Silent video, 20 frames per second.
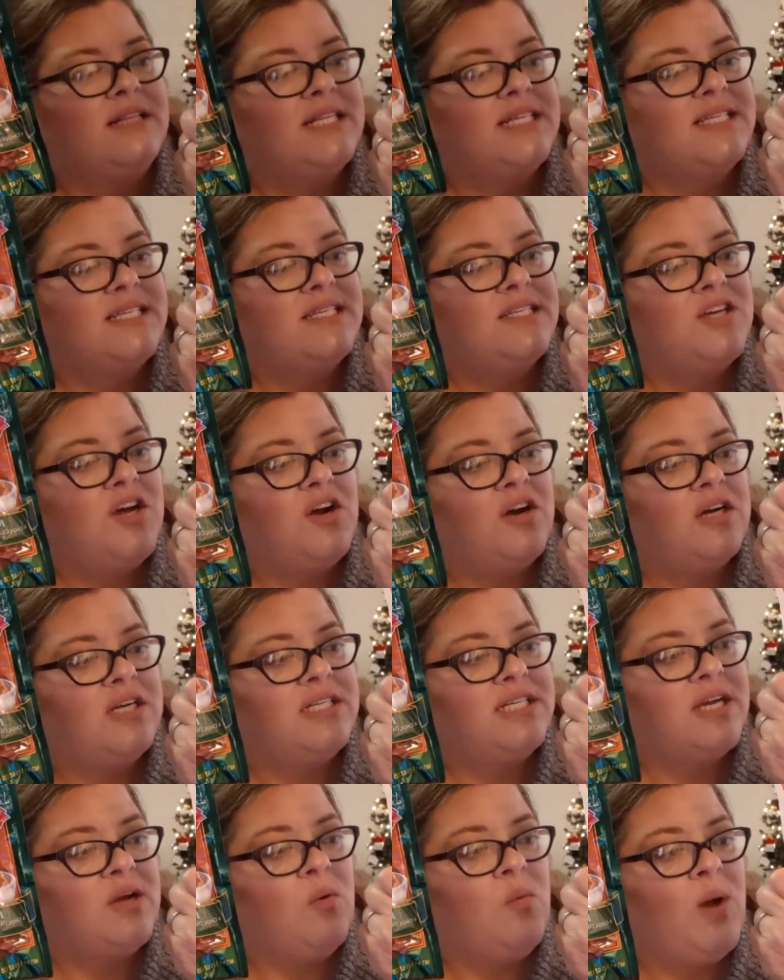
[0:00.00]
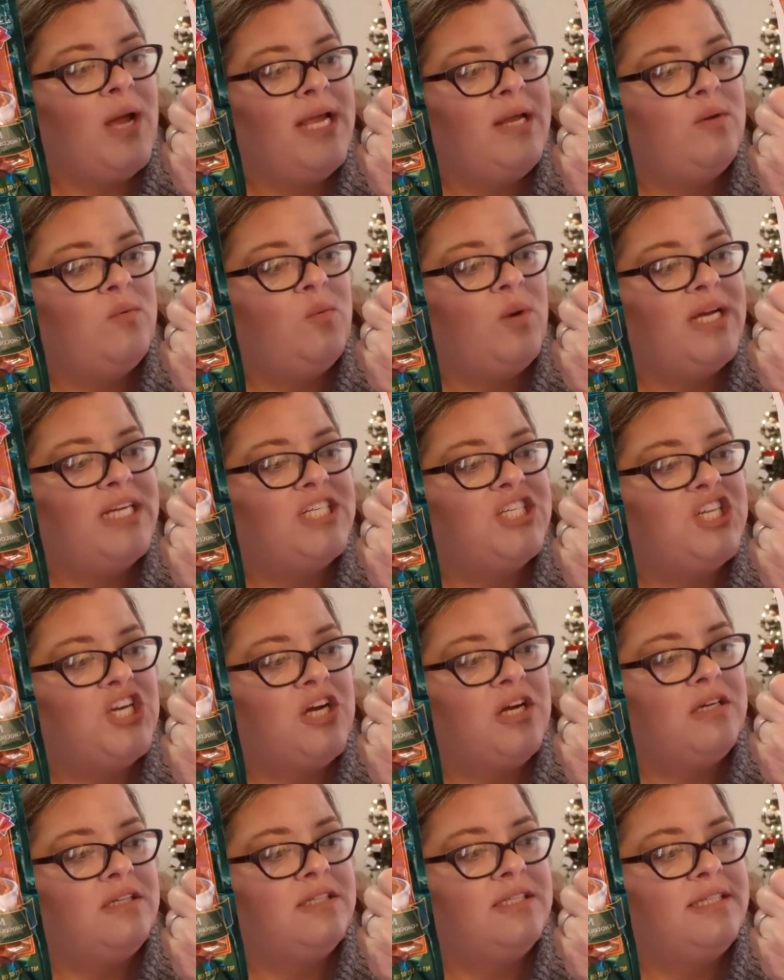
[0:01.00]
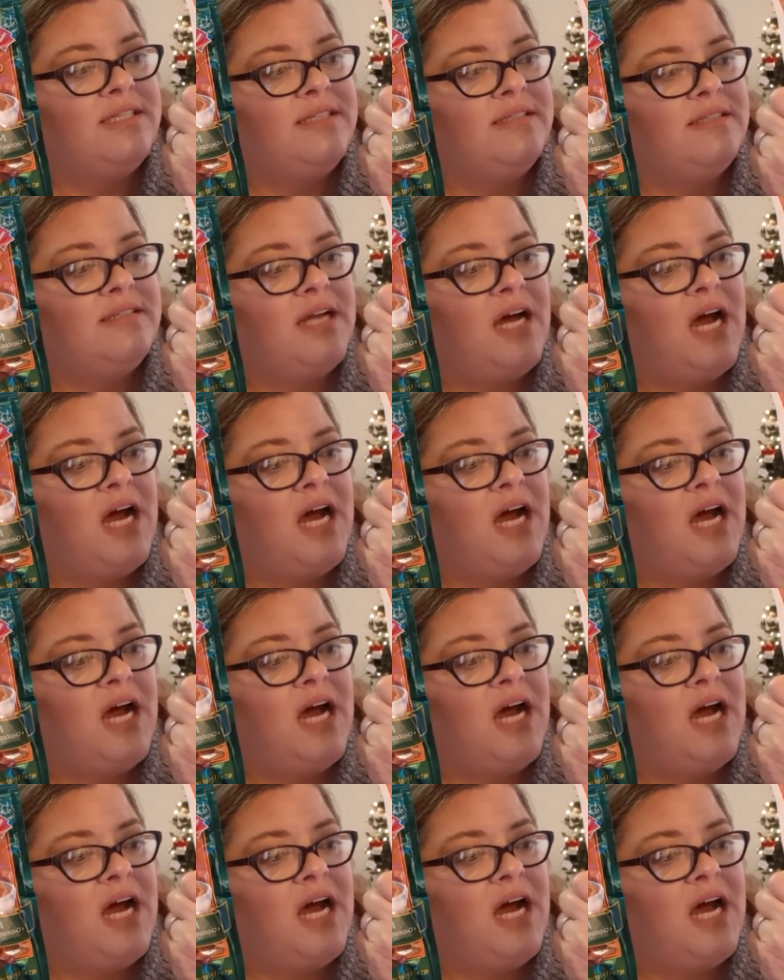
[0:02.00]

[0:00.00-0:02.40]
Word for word: This is Arctic White, white chocolate,